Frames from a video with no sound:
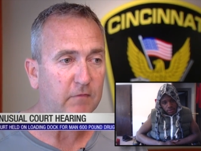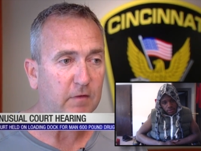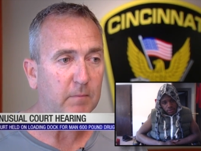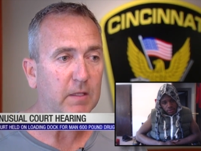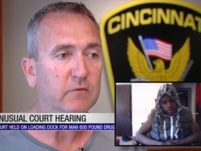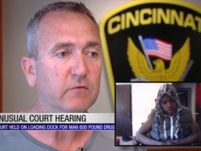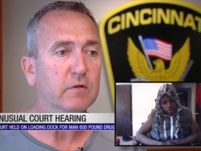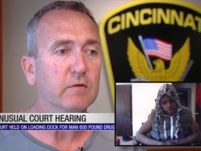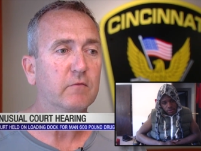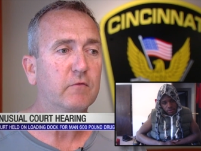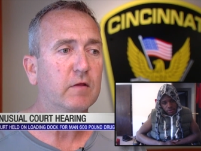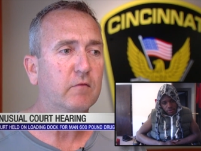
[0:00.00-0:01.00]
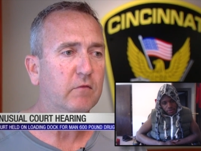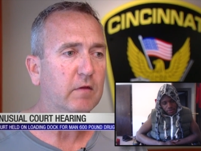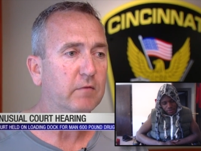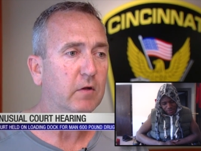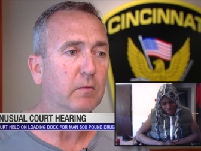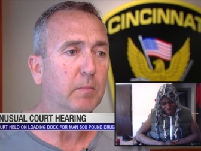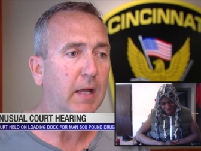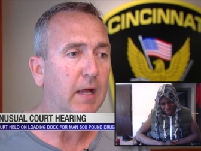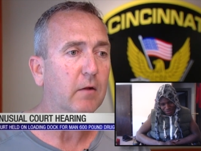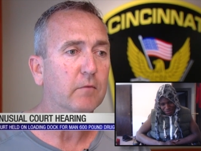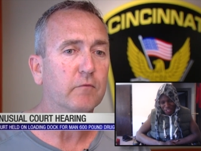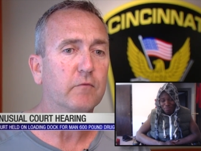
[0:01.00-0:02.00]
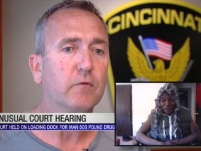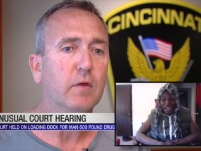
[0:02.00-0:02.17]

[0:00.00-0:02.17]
as I mentioned, six, seven hundred pounds. He